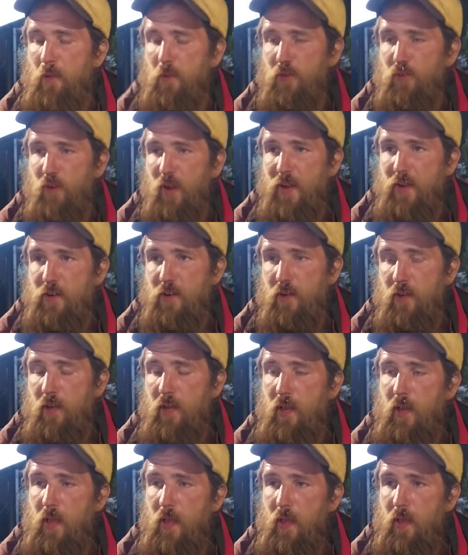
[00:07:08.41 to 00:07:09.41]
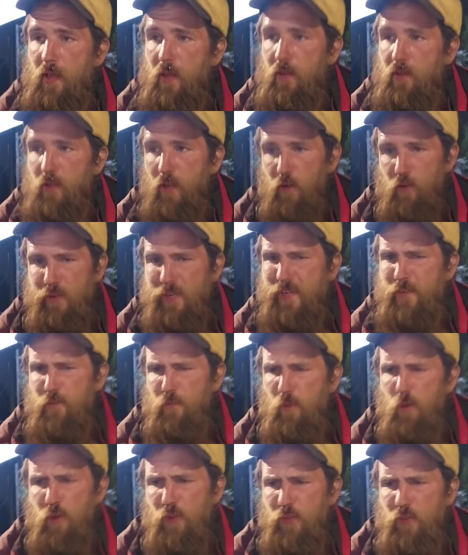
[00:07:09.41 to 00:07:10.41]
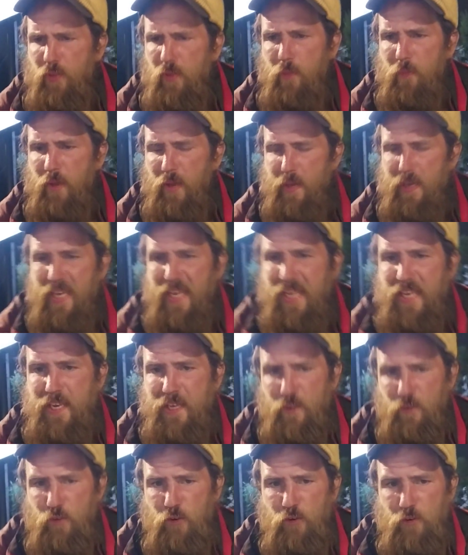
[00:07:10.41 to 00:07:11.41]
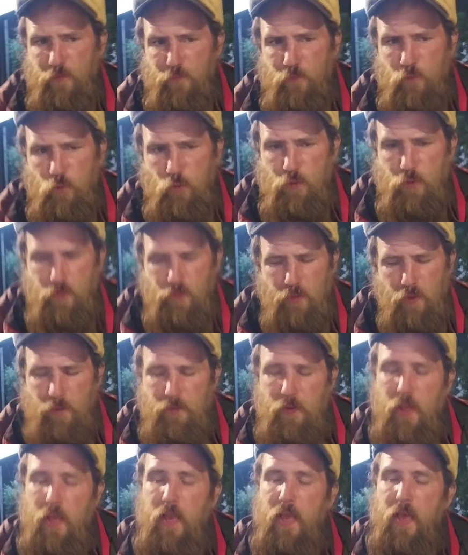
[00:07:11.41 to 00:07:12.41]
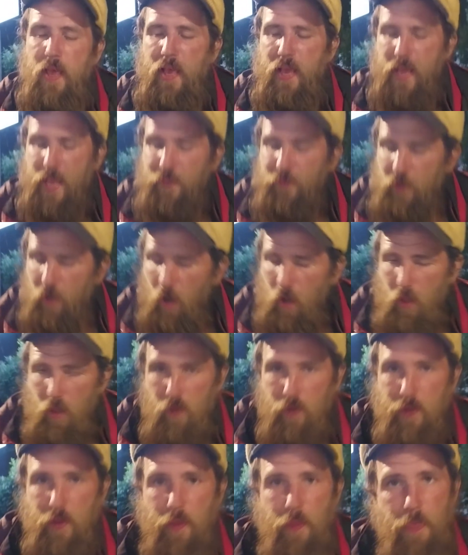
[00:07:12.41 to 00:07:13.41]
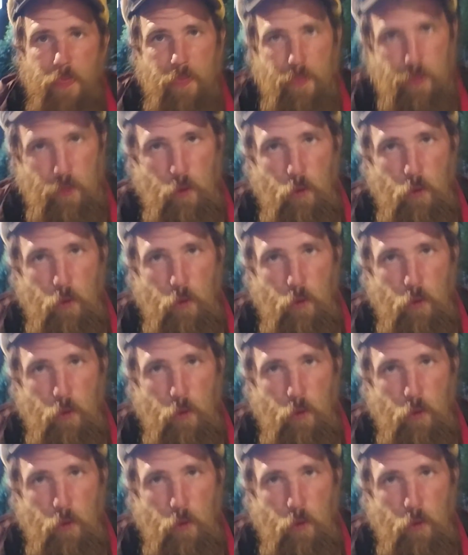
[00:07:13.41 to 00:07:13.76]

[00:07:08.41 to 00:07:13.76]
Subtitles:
we're trying to re-give birth to them by eating certain foods and stuff. It's called, so.